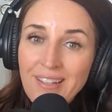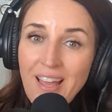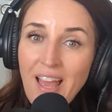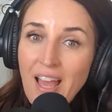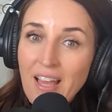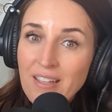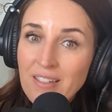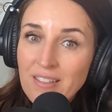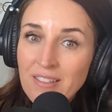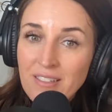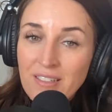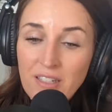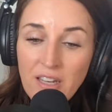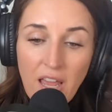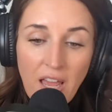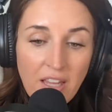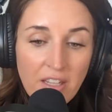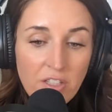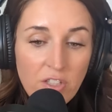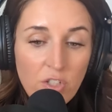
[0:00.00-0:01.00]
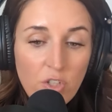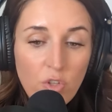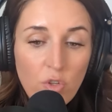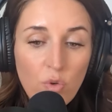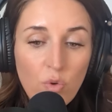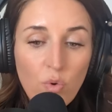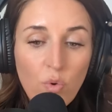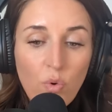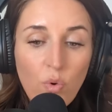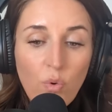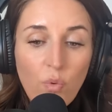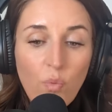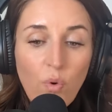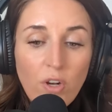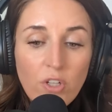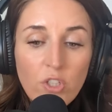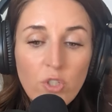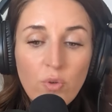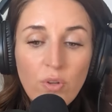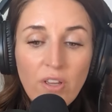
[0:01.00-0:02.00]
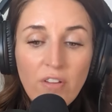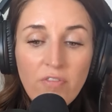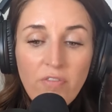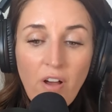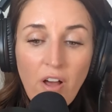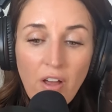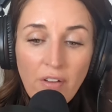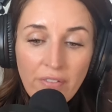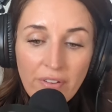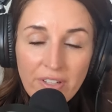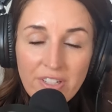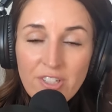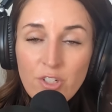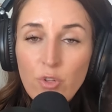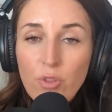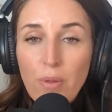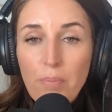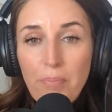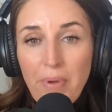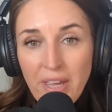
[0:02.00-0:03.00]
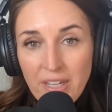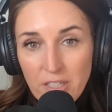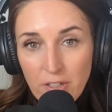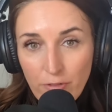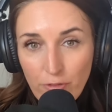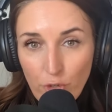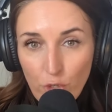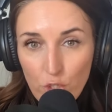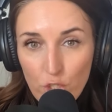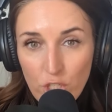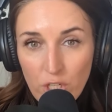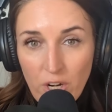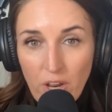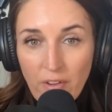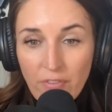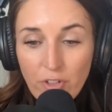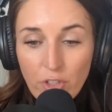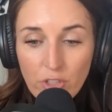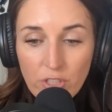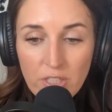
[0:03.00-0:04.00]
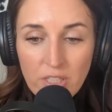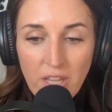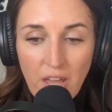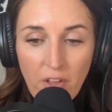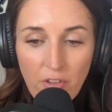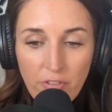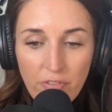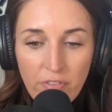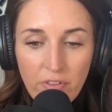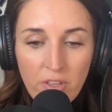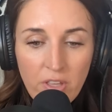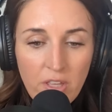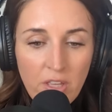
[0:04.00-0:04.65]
and as you want to evolve into the best version of yourself.